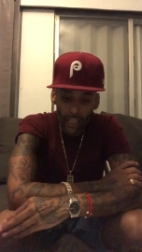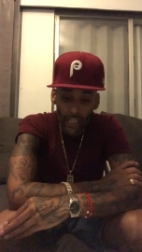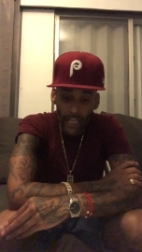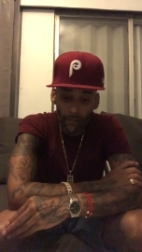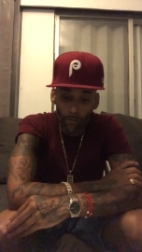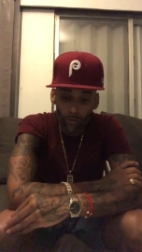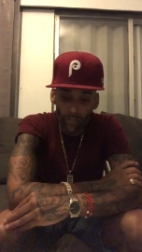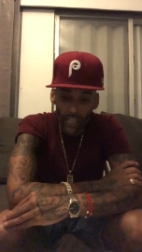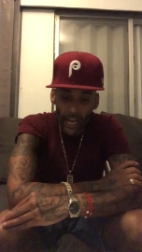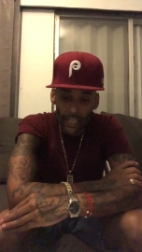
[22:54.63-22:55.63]
Unlike
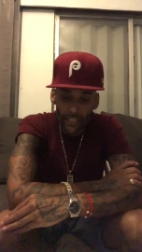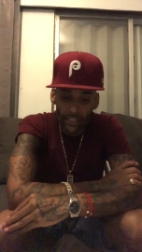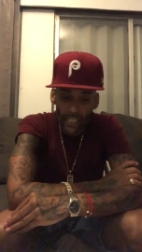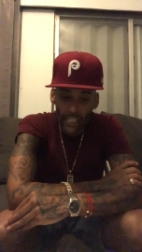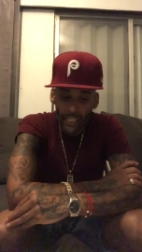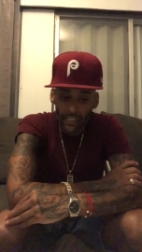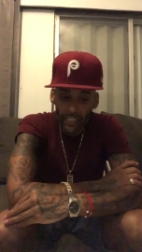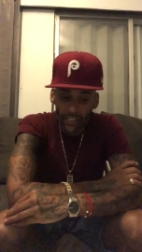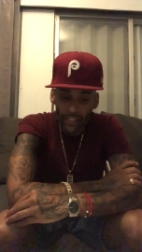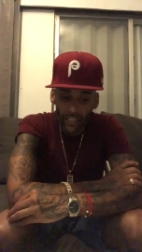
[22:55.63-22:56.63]
most diets, this